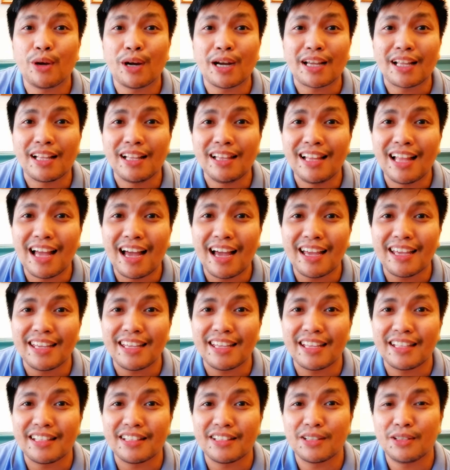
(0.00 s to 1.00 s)
our
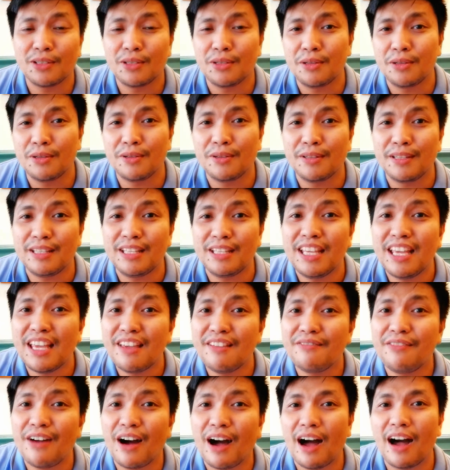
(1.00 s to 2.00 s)
client to
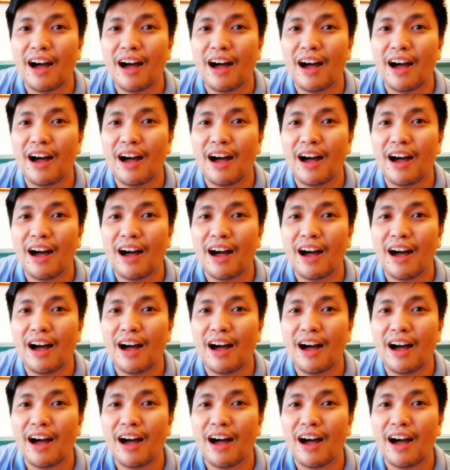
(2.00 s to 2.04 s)
give